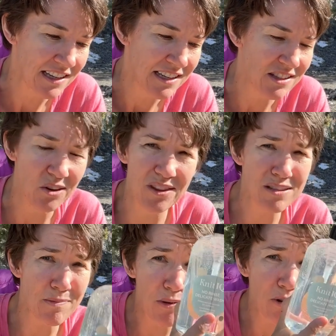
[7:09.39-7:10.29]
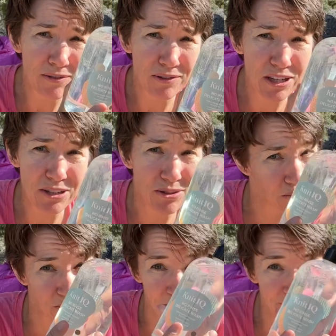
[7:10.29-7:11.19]
So this might work for you
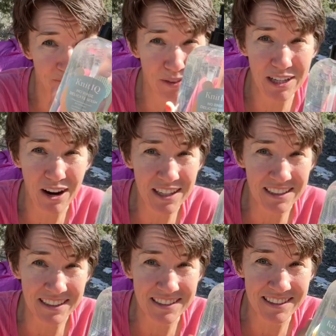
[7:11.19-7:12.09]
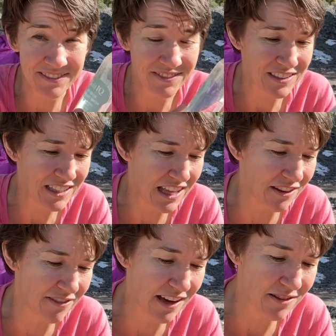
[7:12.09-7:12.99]
regardless in the
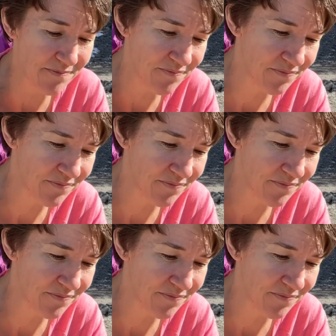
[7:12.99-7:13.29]
van,